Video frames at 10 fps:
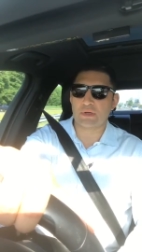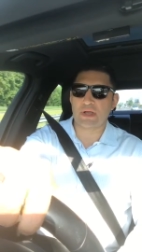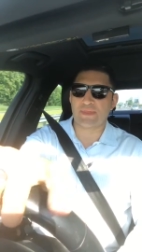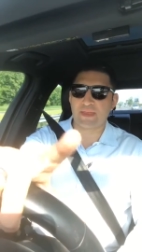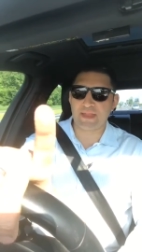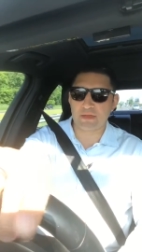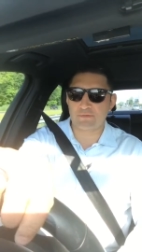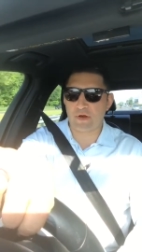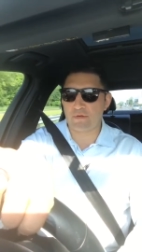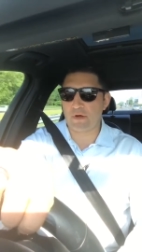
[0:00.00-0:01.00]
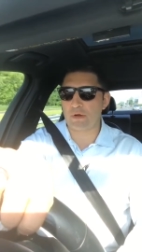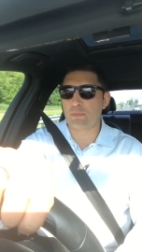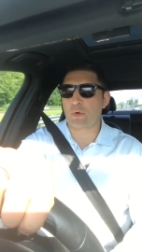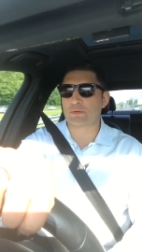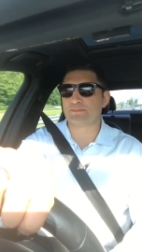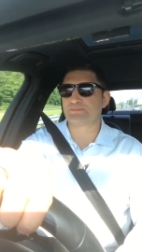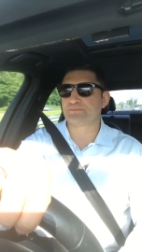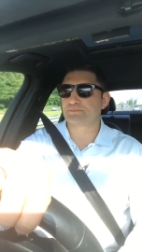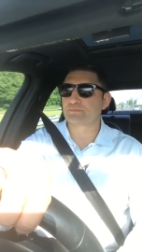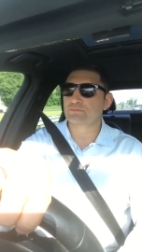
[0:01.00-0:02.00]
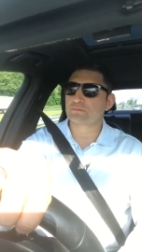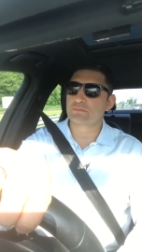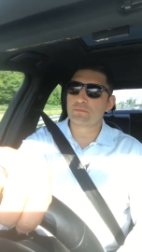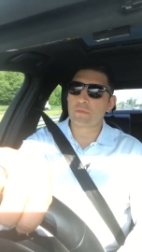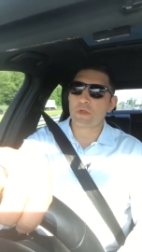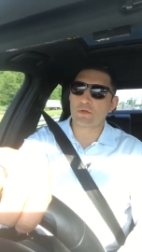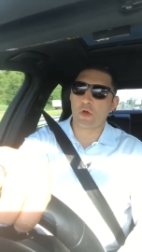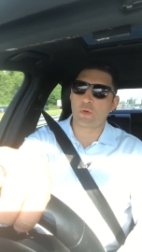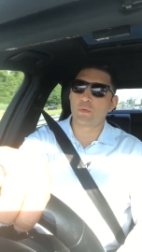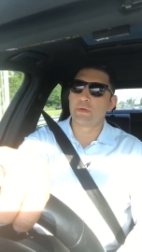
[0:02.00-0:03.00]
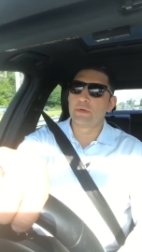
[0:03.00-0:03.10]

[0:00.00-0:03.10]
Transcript: And I think that's very, very important. So